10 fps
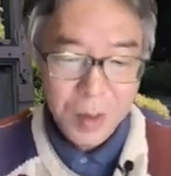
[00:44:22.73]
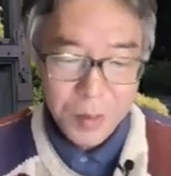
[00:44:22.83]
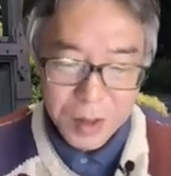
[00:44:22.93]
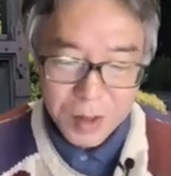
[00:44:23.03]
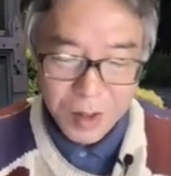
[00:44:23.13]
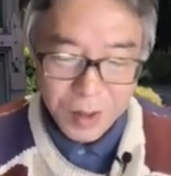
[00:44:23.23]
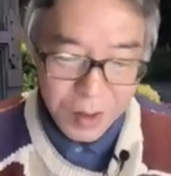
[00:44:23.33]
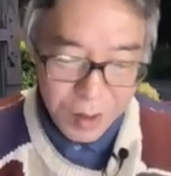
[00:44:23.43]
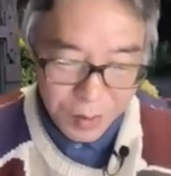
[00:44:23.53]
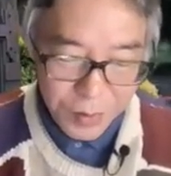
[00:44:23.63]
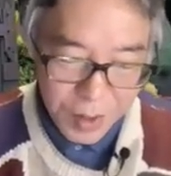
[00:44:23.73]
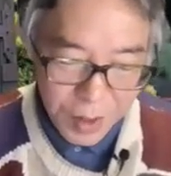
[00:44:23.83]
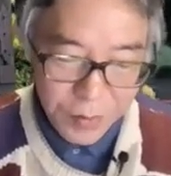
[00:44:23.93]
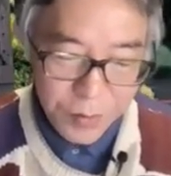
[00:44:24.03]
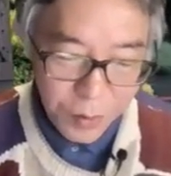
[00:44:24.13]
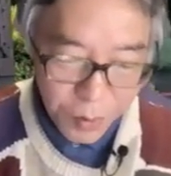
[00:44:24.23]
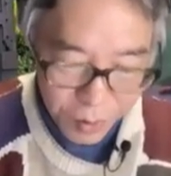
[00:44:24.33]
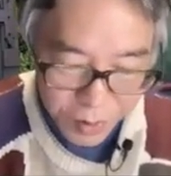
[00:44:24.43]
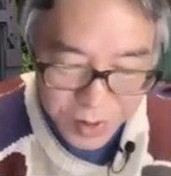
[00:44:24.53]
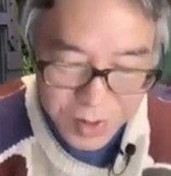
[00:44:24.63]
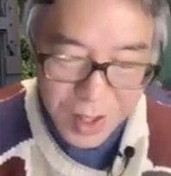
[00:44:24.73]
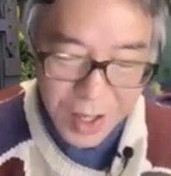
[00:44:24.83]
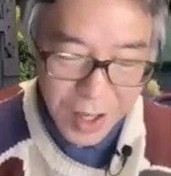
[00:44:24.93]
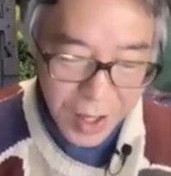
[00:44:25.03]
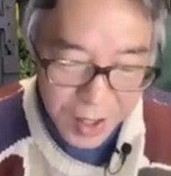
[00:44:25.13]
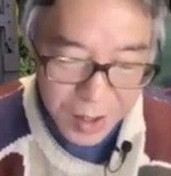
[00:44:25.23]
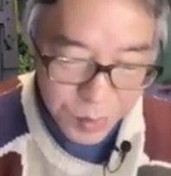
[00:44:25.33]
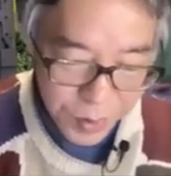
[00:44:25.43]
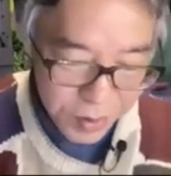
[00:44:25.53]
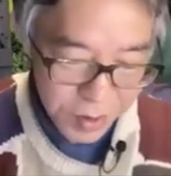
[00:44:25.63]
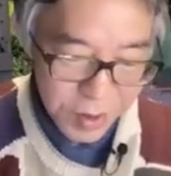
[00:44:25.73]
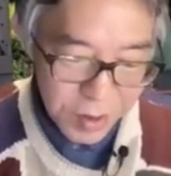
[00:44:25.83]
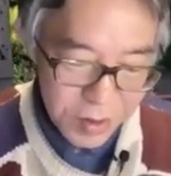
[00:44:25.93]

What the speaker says: But if you have force and periodic